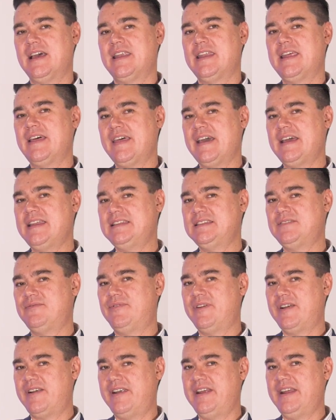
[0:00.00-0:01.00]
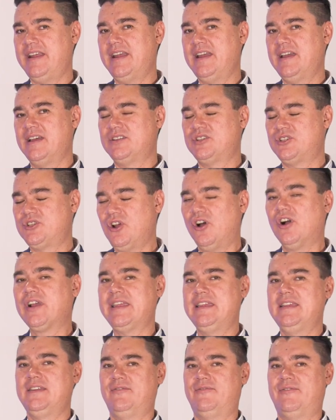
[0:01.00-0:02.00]
Now, that is very
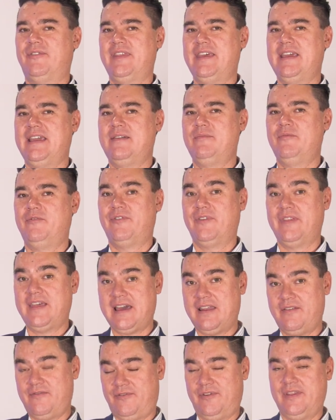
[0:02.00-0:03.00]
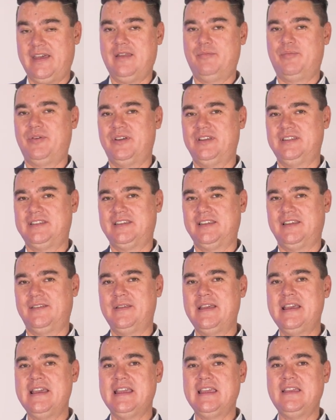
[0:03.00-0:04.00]
shocking for them, for that
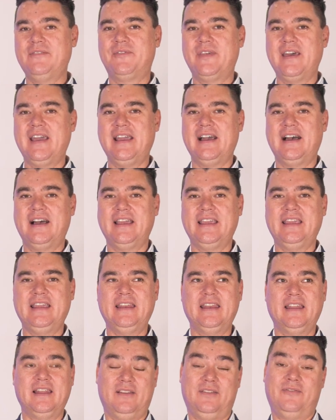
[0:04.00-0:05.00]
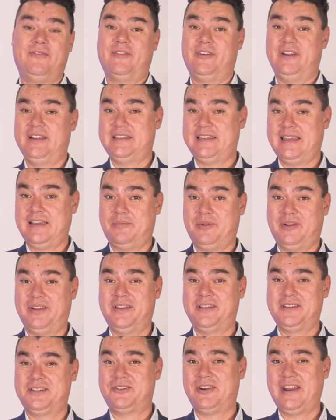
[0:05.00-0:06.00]
person, if they are in, for example,
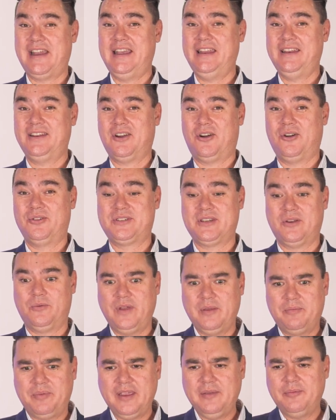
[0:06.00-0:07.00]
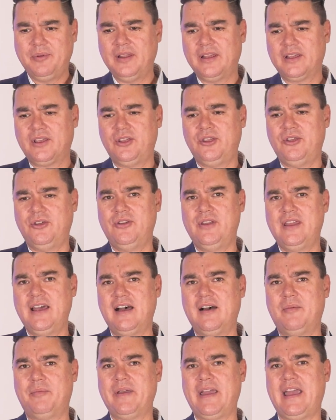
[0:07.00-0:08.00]
an Australian culture where people are queued
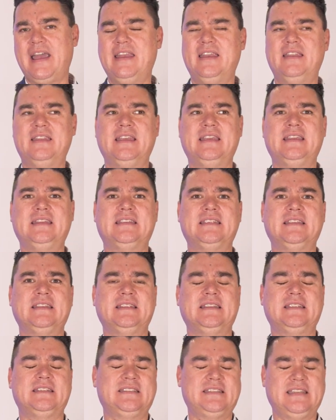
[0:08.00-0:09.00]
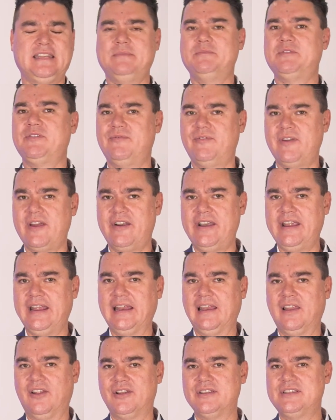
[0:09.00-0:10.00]
up, and it seems very
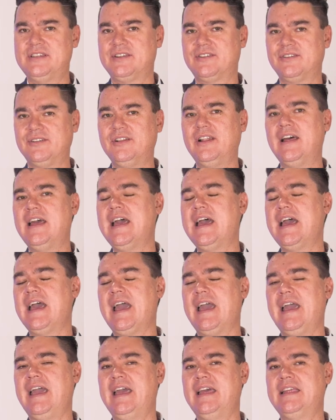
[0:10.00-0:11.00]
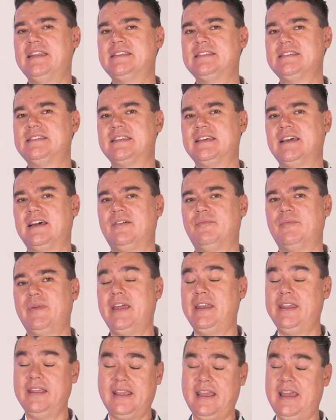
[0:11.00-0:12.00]
illogical, and
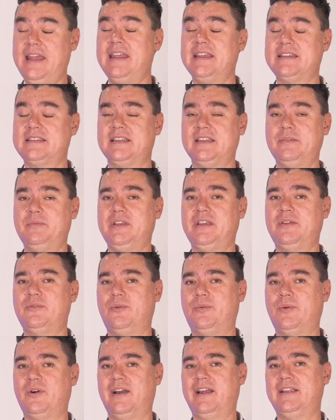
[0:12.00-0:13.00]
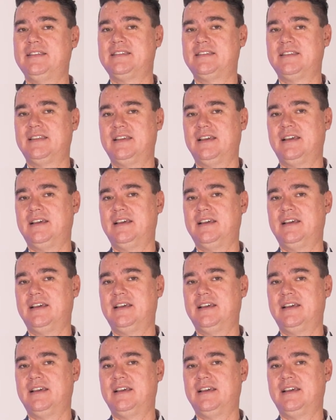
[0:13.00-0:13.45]
it can actually be quite